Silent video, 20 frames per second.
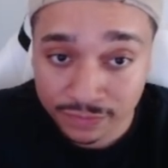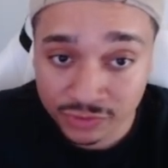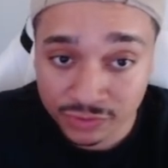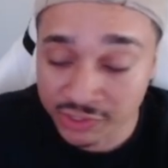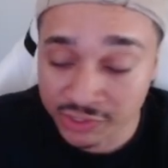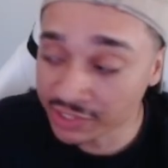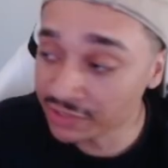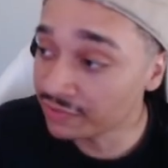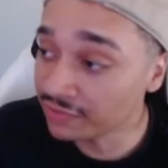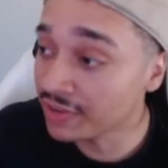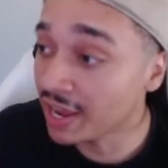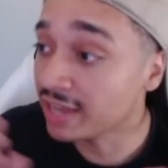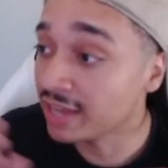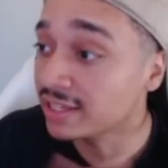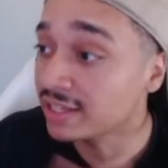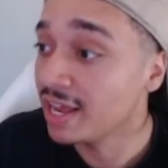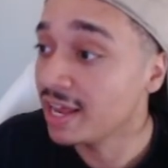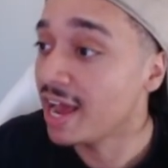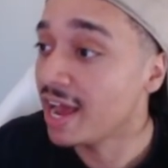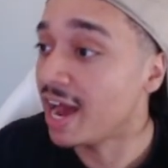Just the
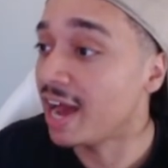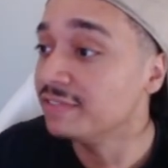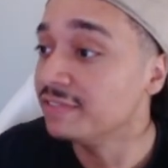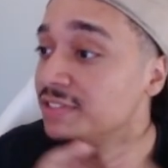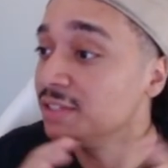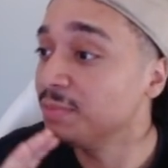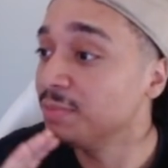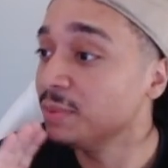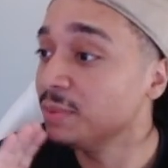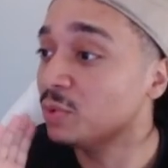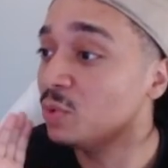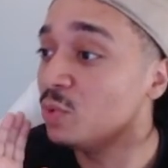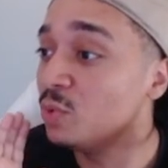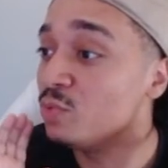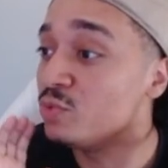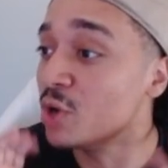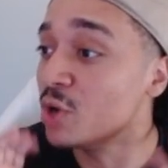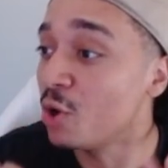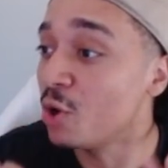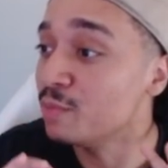fact, I've seen people who
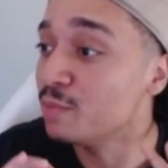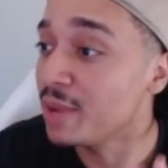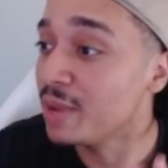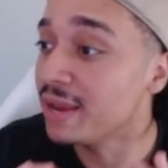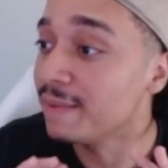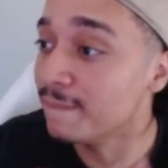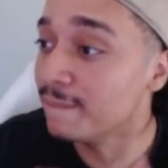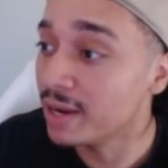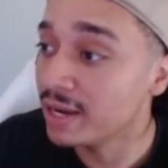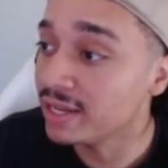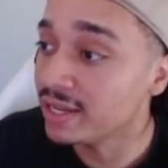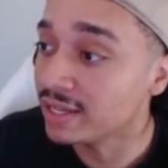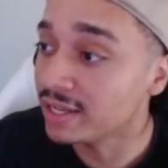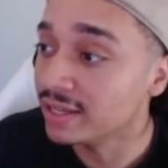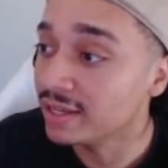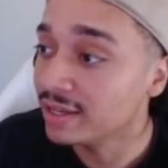don't make money